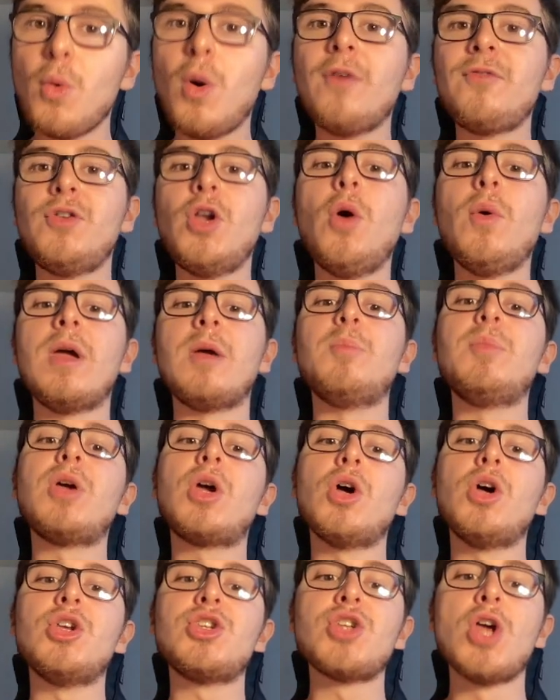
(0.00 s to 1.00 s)
worth noting,
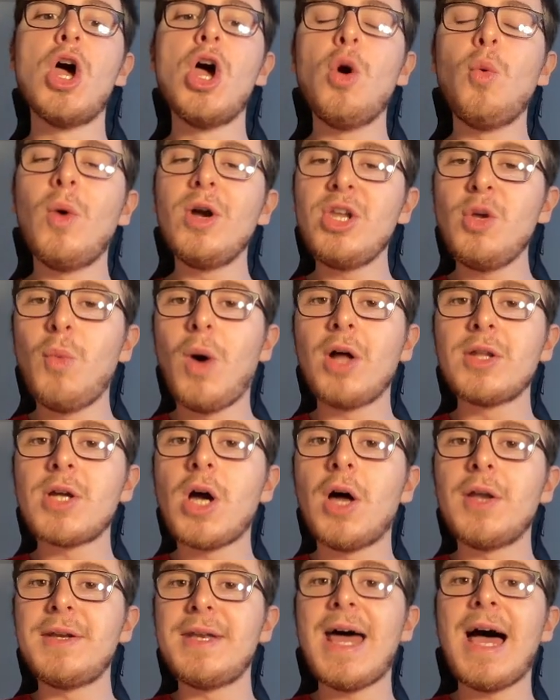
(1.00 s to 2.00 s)
because when you
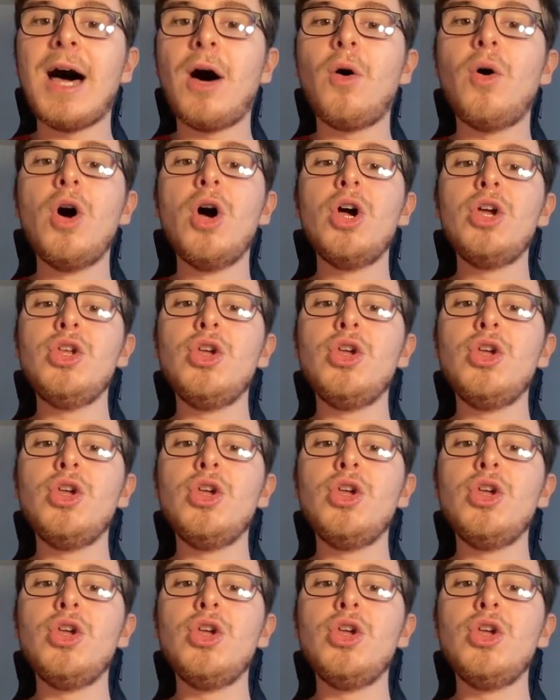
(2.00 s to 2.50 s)
wildcard now,